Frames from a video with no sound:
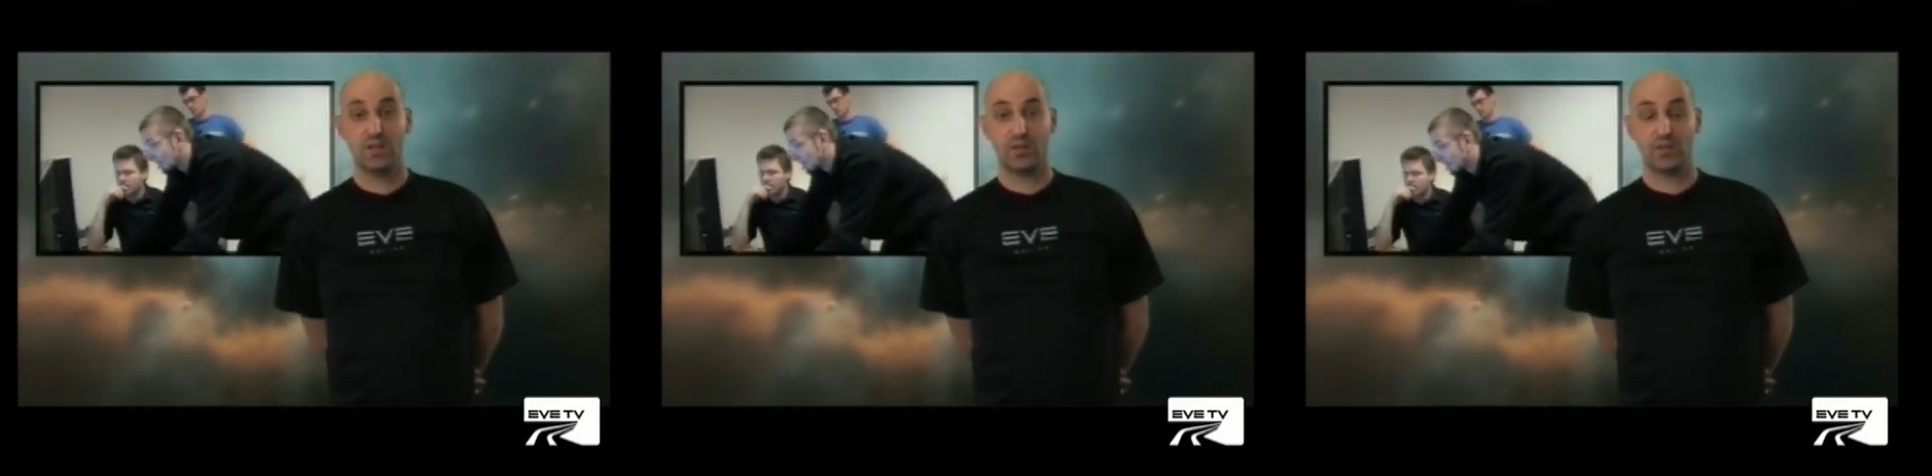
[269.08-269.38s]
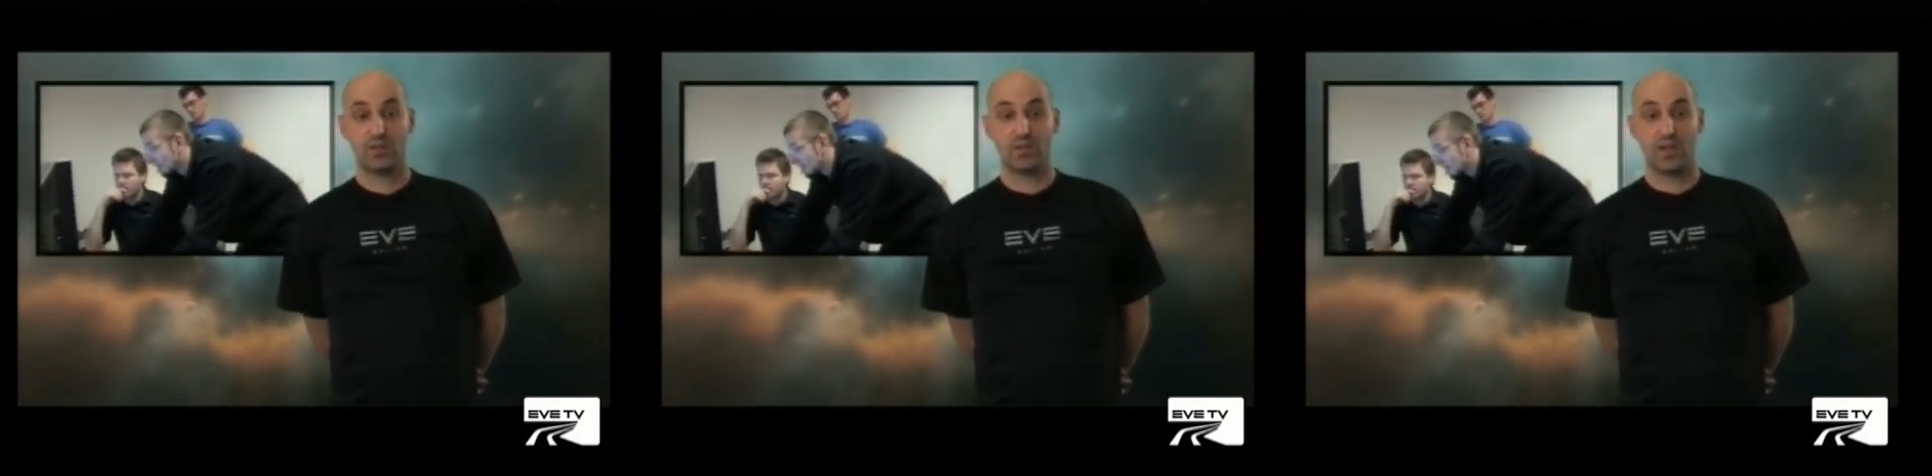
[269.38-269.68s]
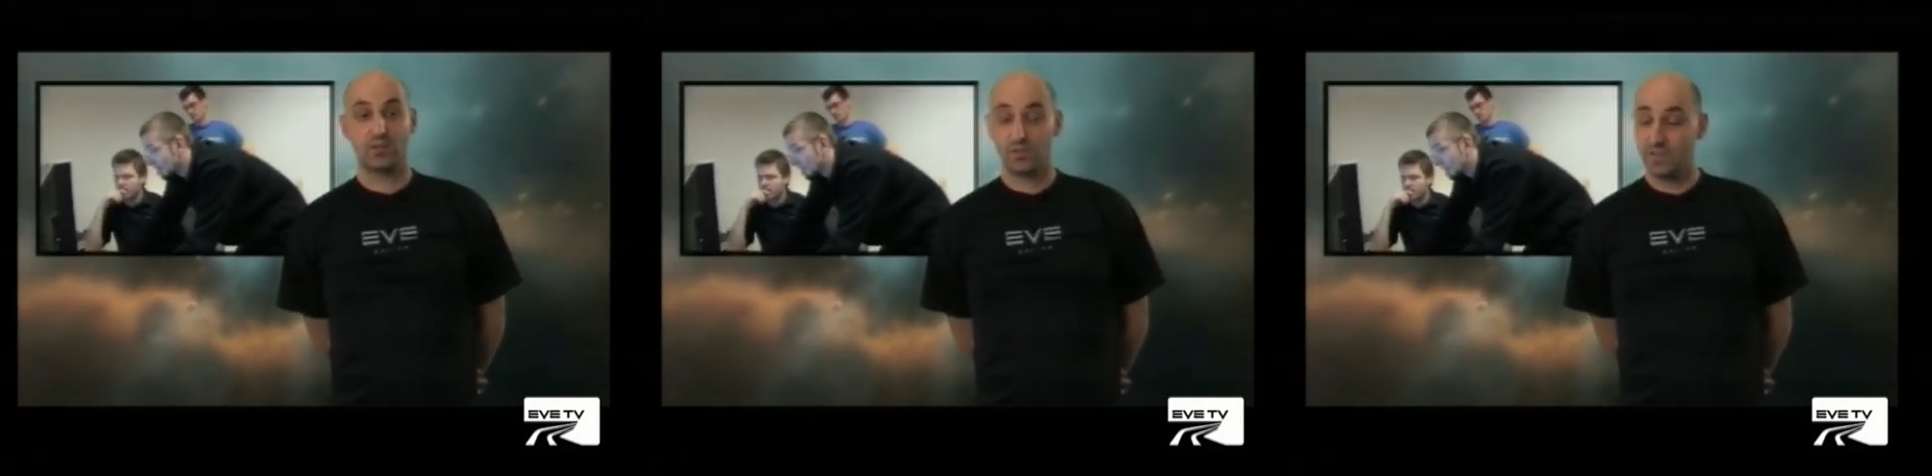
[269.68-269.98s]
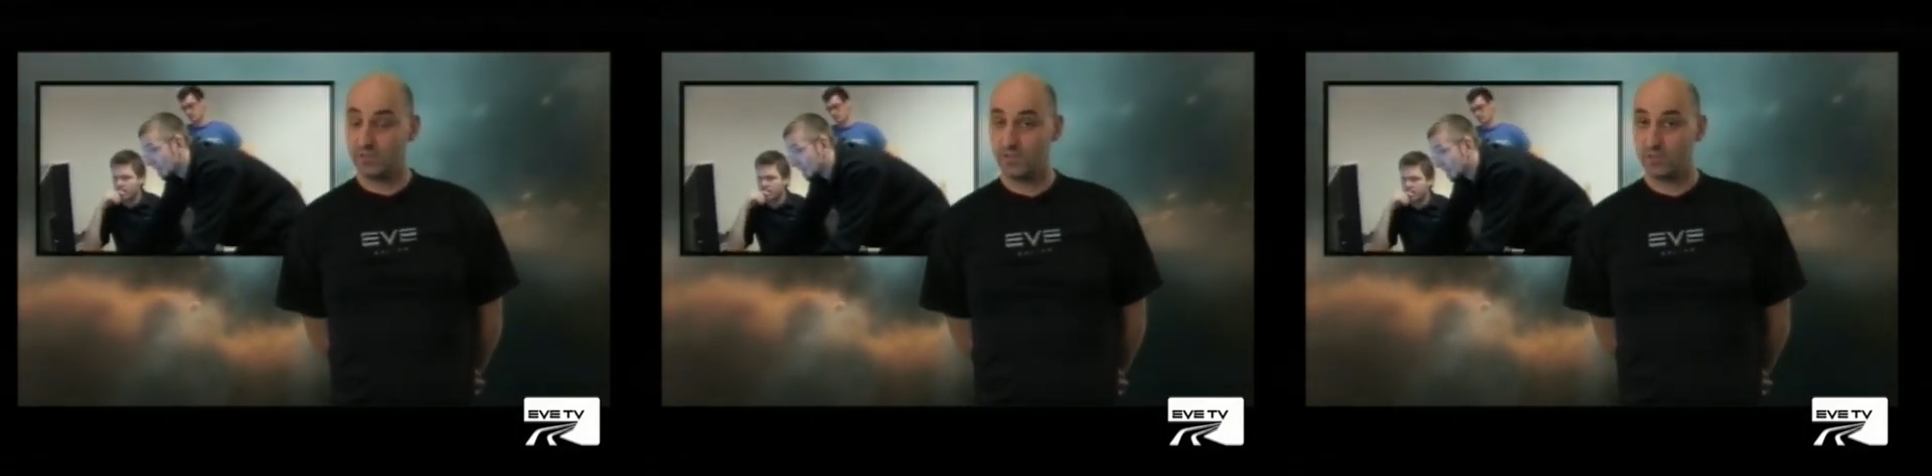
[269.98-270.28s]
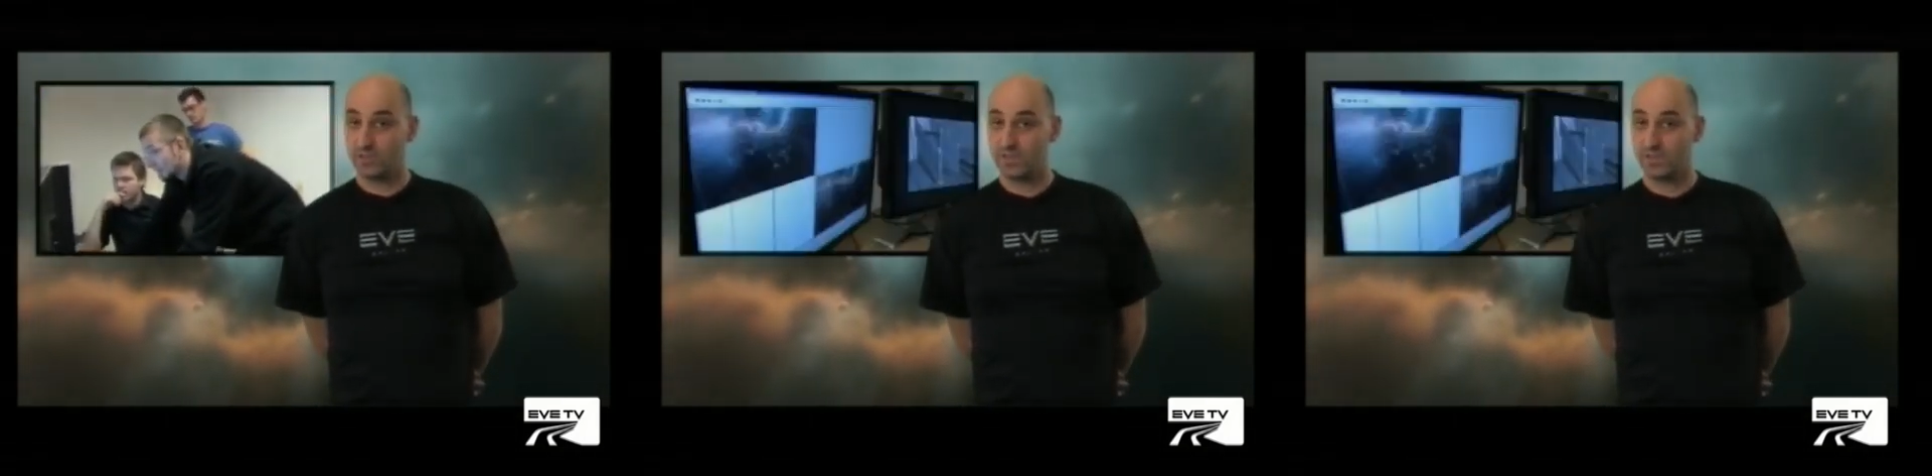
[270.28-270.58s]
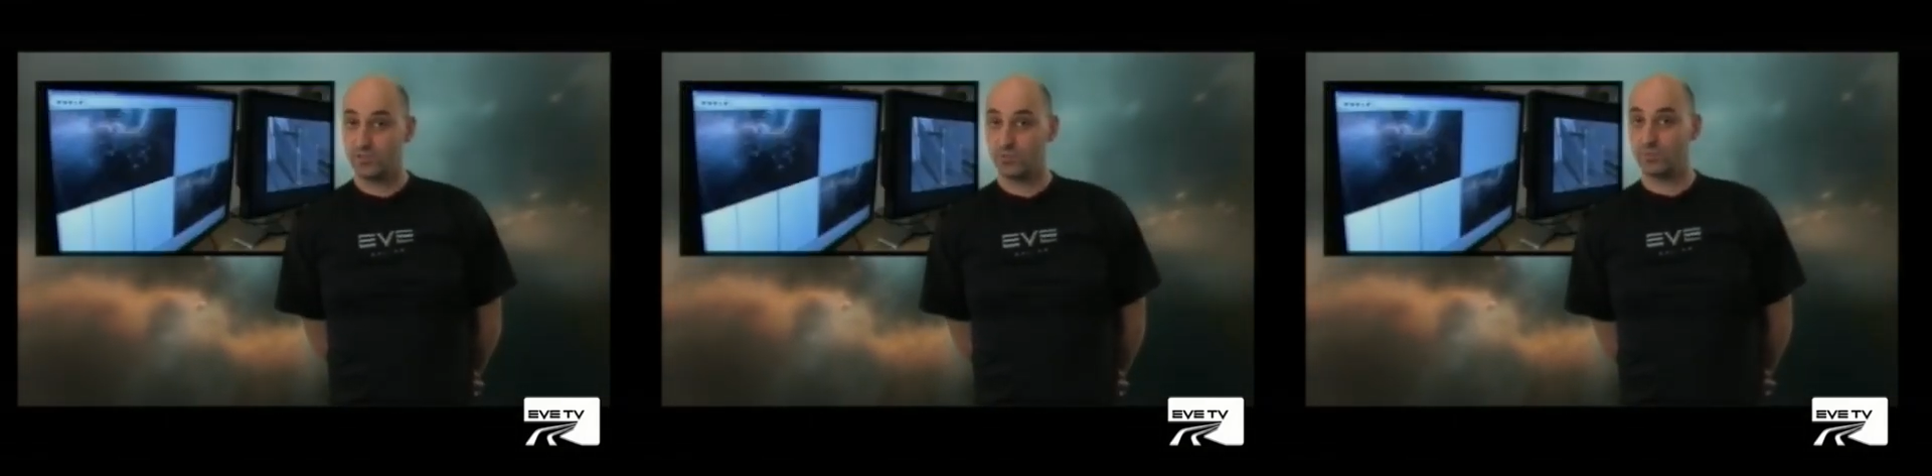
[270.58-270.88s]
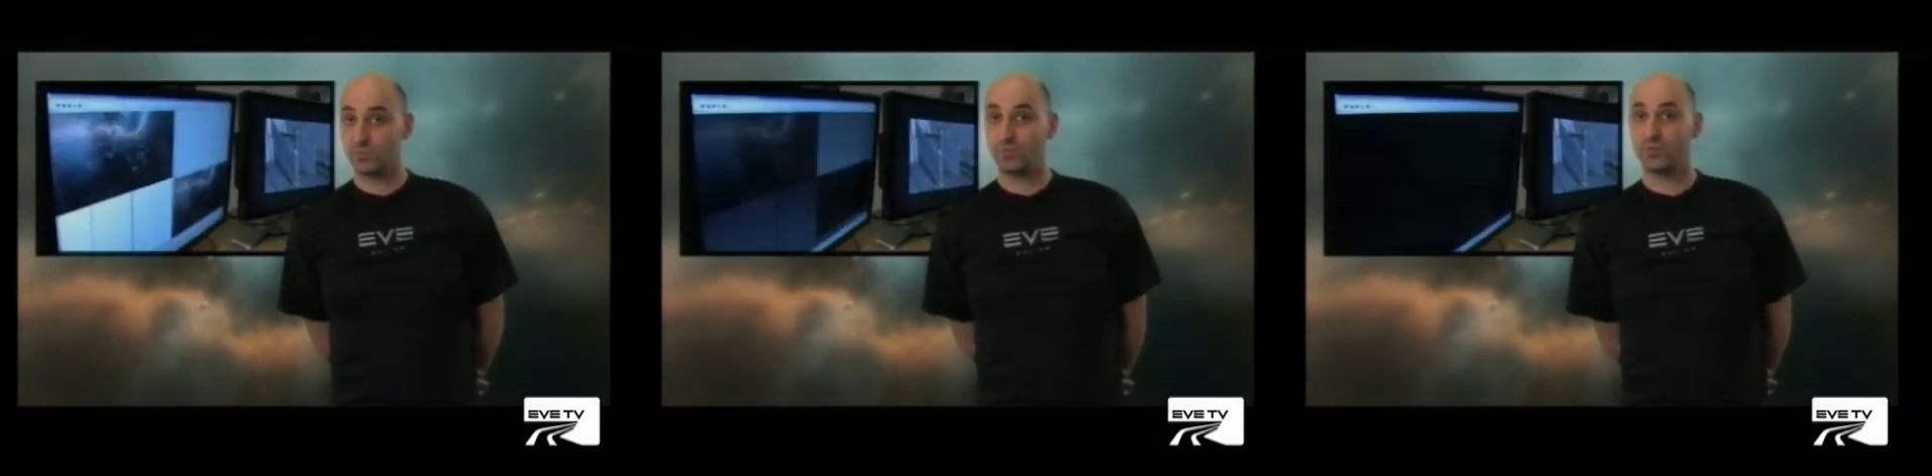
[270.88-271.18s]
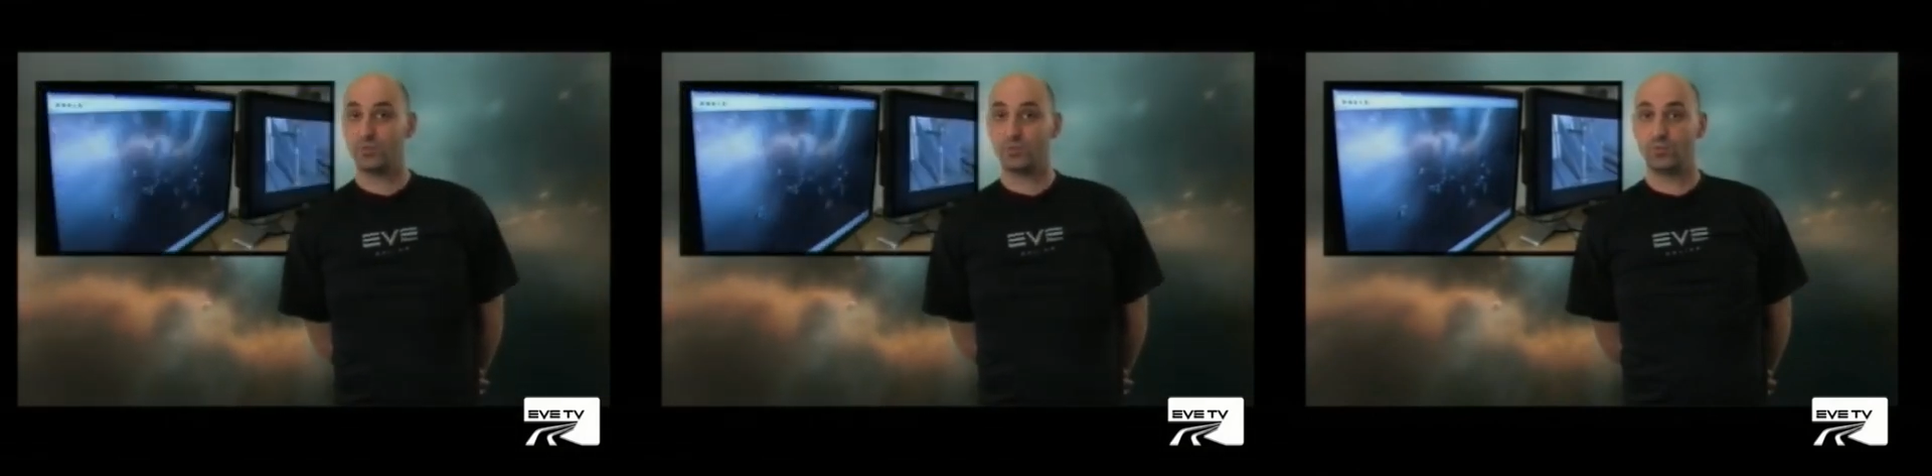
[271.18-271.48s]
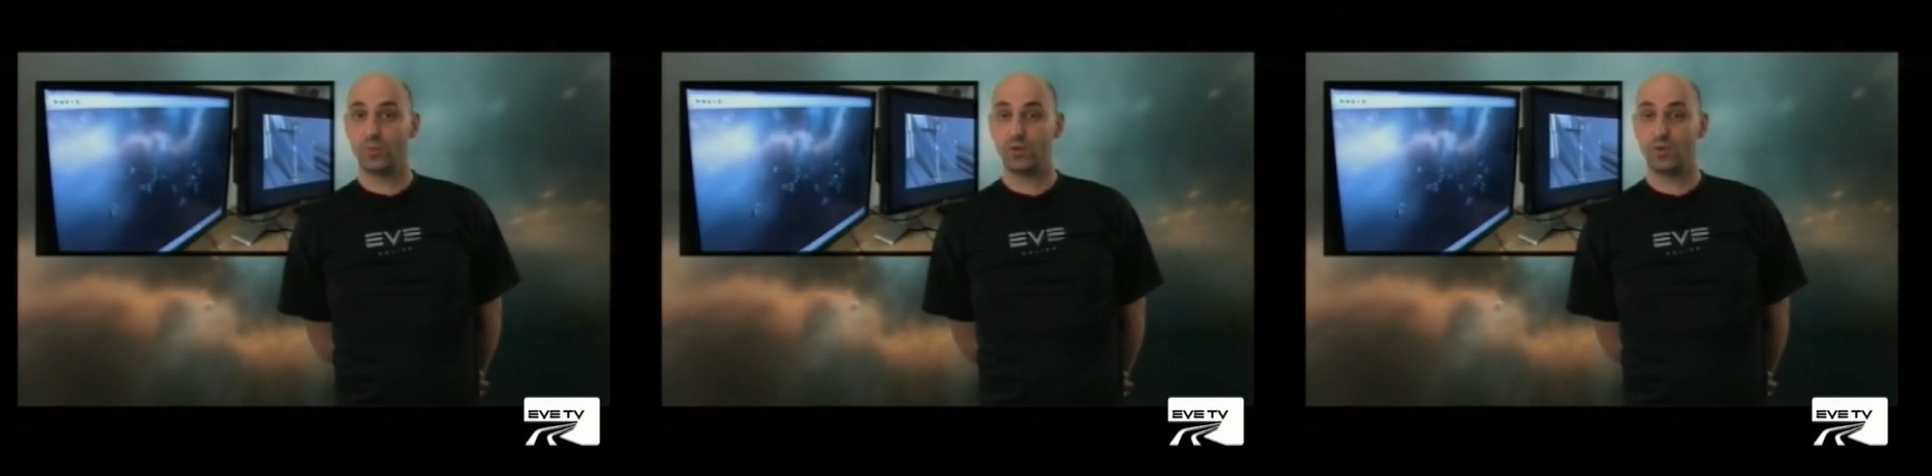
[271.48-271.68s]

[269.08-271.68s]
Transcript: Actually, it's interesting to